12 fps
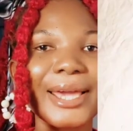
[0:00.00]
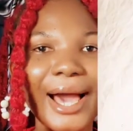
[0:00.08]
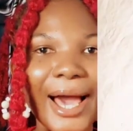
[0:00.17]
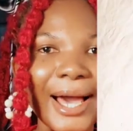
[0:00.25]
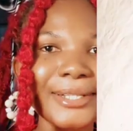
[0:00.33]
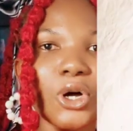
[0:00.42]

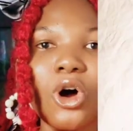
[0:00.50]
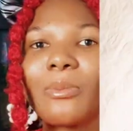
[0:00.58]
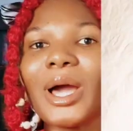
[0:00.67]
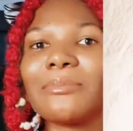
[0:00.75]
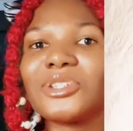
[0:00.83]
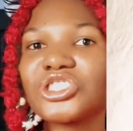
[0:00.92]
by hand
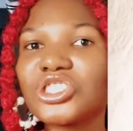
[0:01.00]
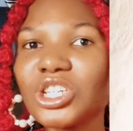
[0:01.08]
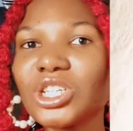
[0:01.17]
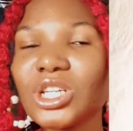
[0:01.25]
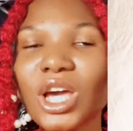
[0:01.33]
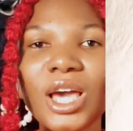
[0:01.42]
or by
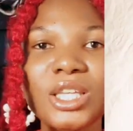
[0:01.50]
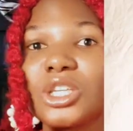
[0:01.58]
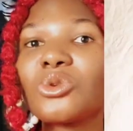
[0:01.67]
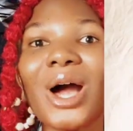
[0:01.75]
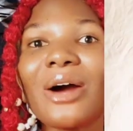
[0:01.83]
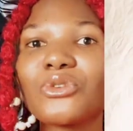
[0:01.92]
machine.
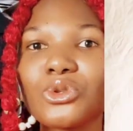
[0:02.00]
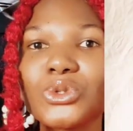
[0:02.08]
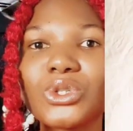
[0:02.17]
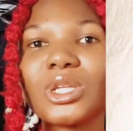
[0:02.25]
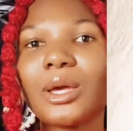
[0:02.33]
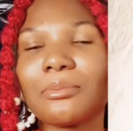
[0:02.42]
They don't have
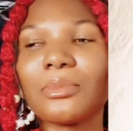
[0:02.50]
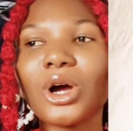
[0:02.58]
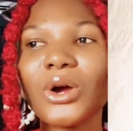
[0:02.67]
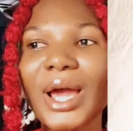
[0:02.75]
glue to them,